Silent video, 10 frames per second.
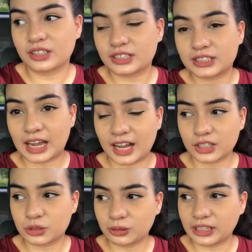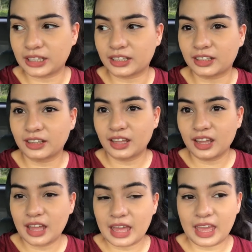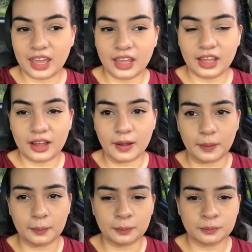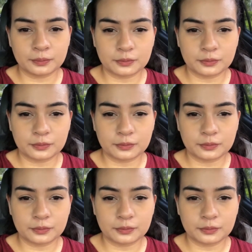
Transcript: This is actually a um,